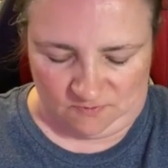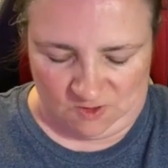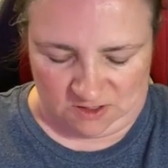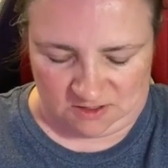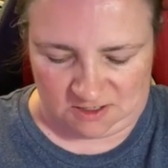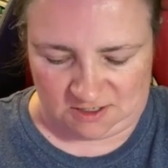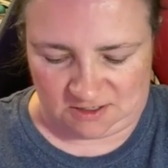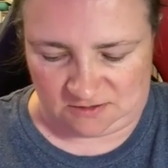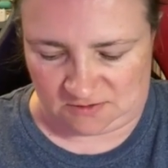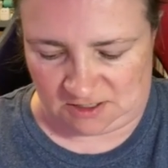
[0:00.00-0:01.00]
that
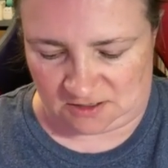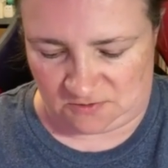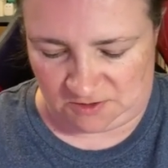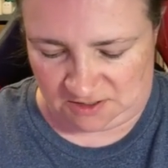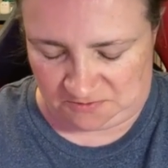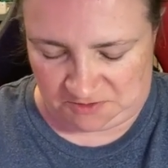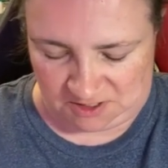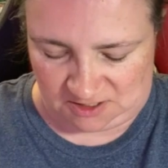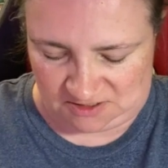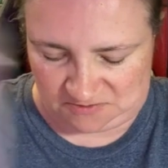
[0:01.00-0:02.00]
I quit
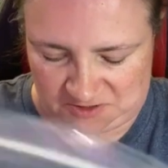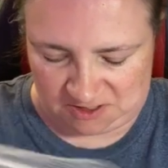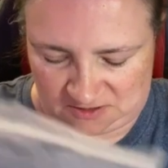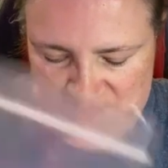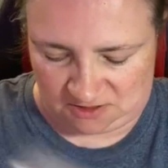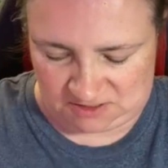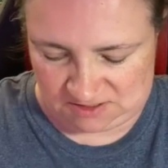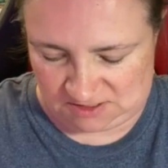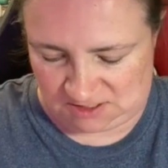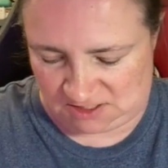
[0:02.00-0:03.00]
because it made
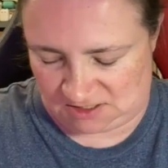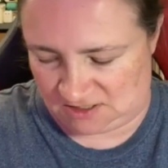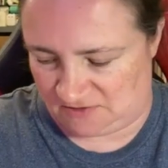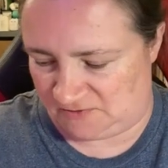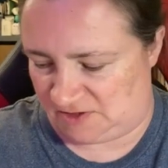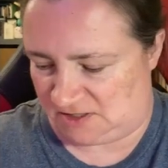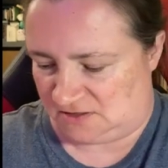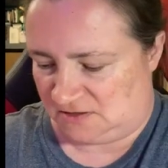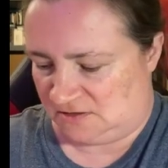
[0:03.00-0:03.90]
cross-stitching not fun.